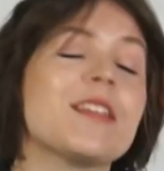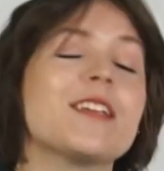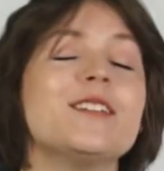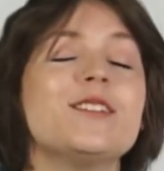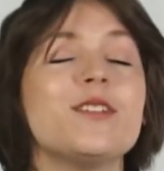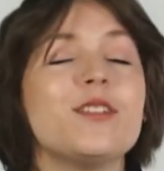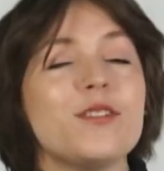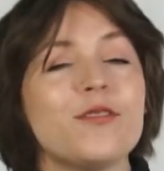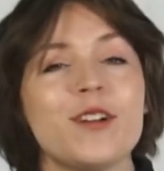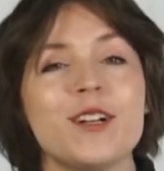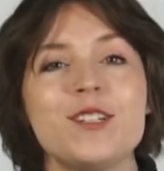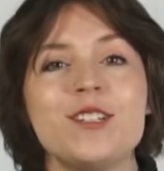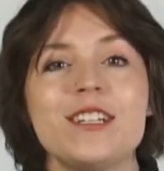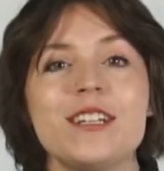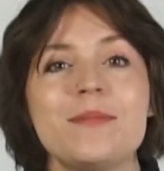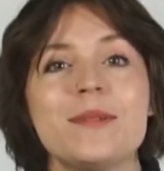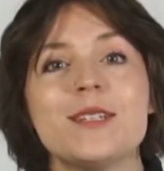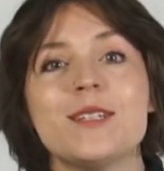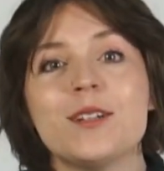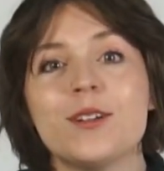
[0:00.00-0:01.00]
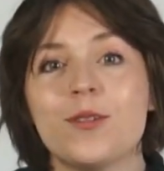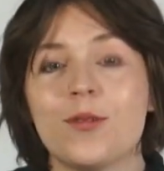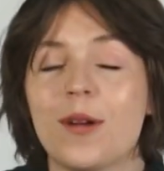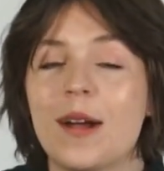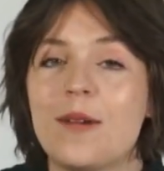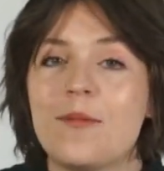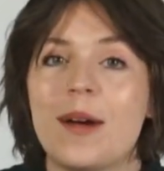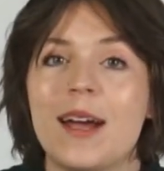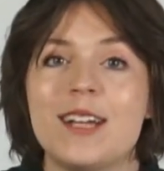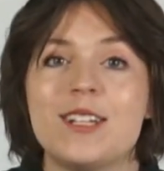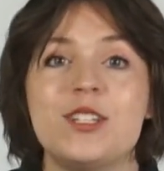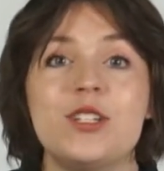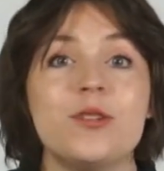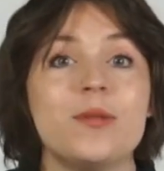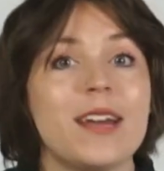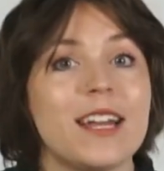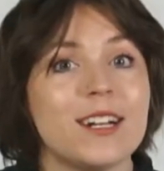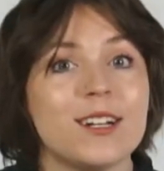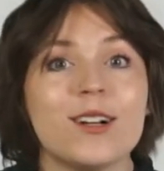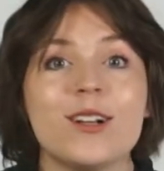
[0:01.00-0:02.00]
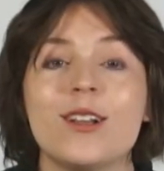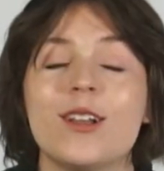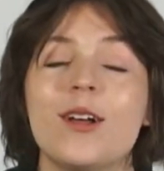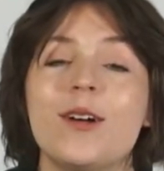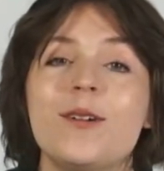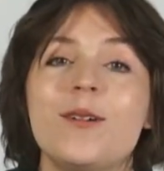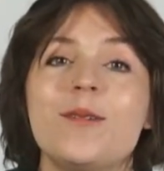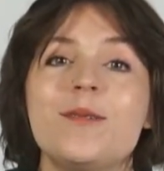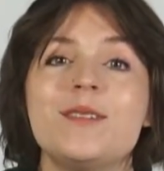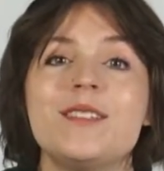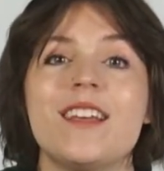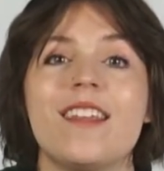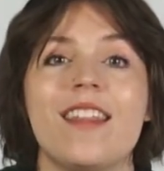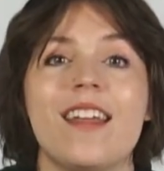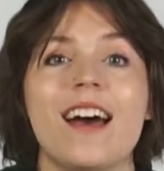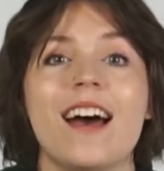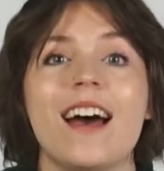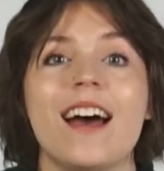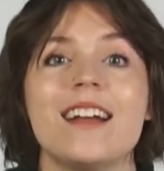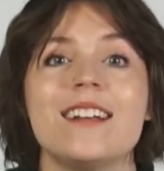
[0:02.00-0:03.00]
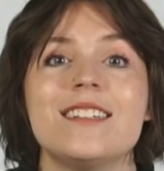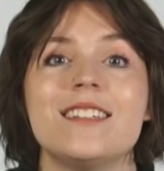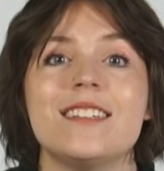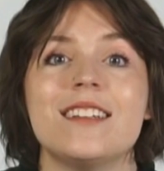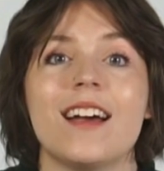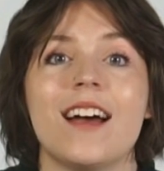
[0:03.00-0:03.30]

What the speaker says: So the French seam is a great way to enclose that